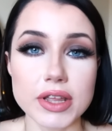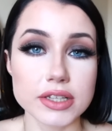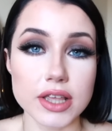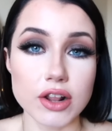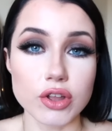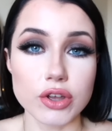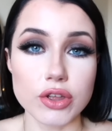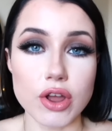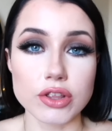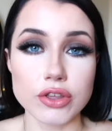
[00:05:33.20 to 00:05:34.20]
mean it's gonna look
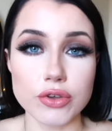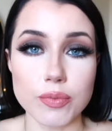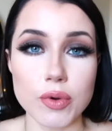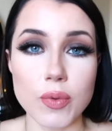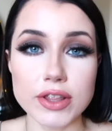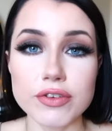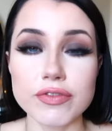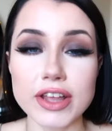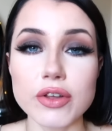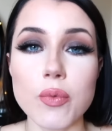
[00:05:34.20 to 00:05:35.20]
good on you. But when you
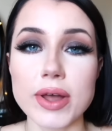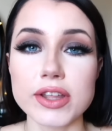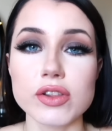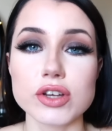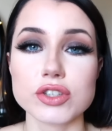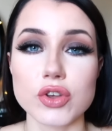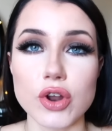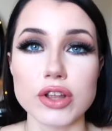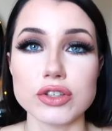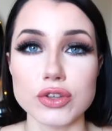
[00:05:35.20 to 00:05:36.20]
find the one that looks good
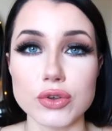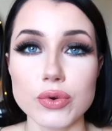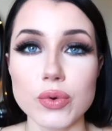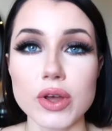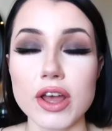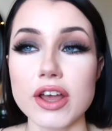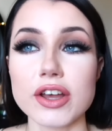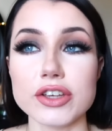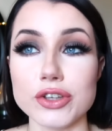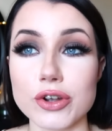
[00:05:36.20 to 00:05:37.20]
on you,
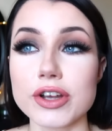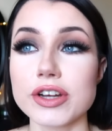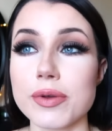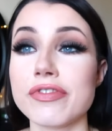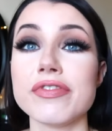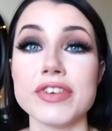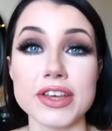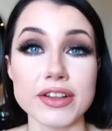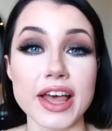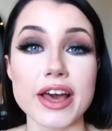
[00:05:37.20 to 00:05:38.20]
you're gonna
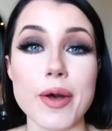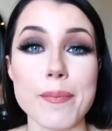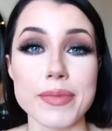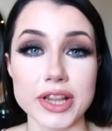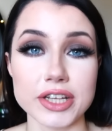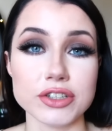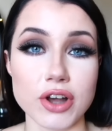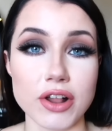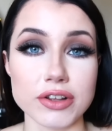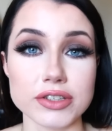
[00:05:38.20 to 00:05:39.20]
feel like $1 million.
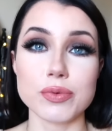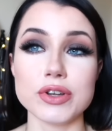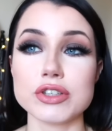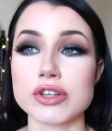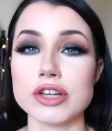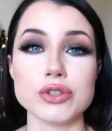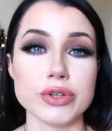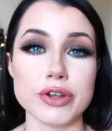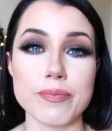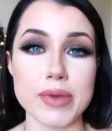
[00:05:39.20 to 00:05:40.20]
When you start
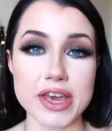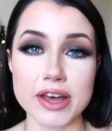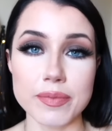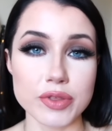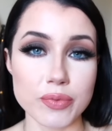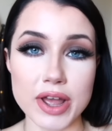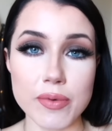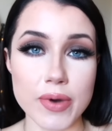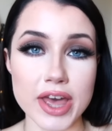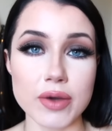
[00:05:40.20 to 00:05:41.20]
doing your makeup the
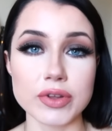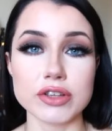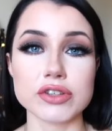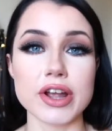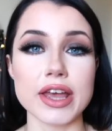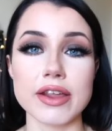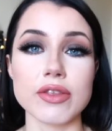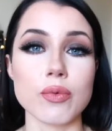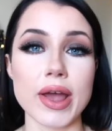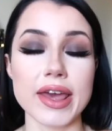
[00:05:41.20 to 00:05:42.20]
right way, when you start getting
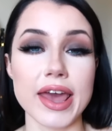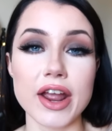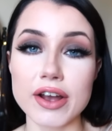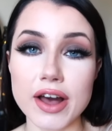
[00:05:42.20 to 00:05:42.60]
the right hair